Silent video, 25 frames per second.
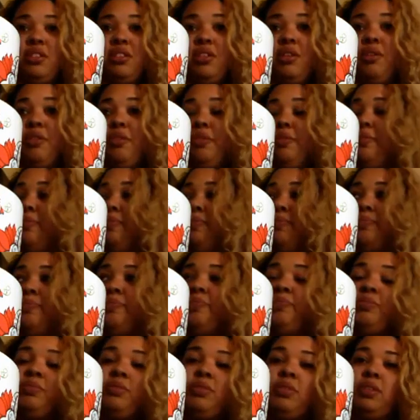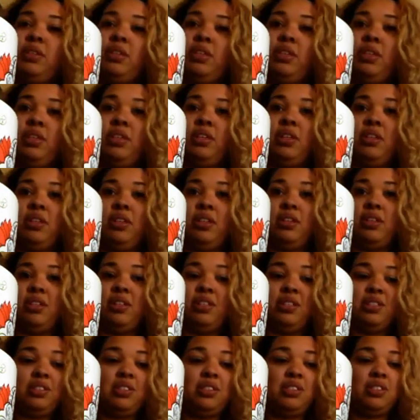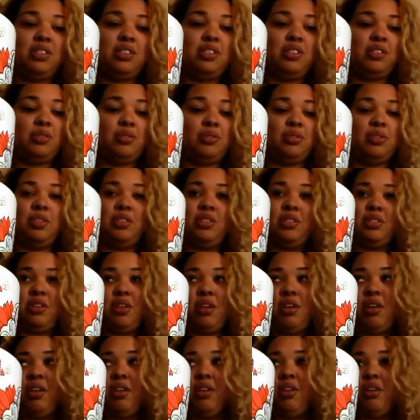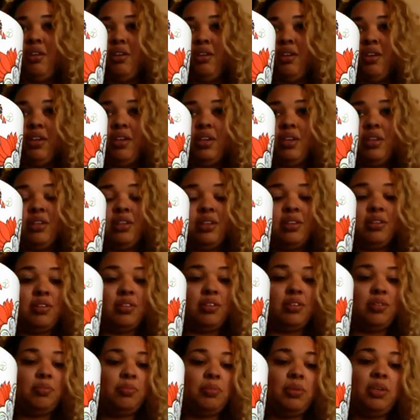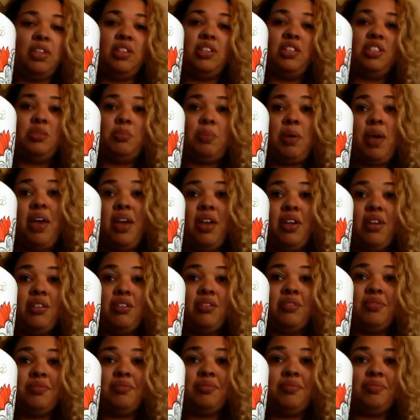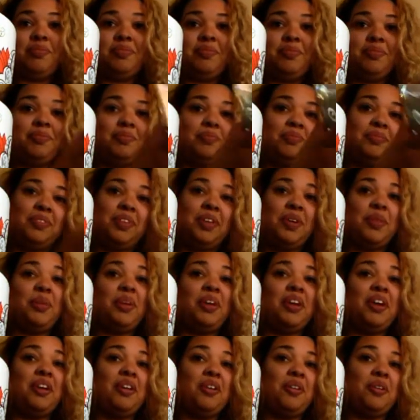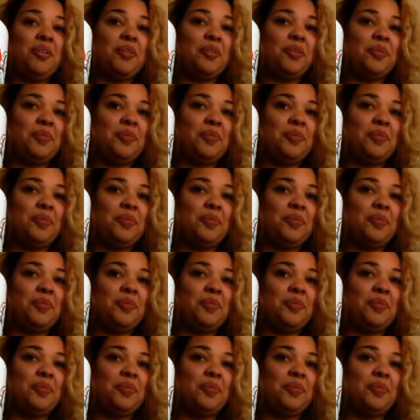So listening to the song and being inspired. Here we go.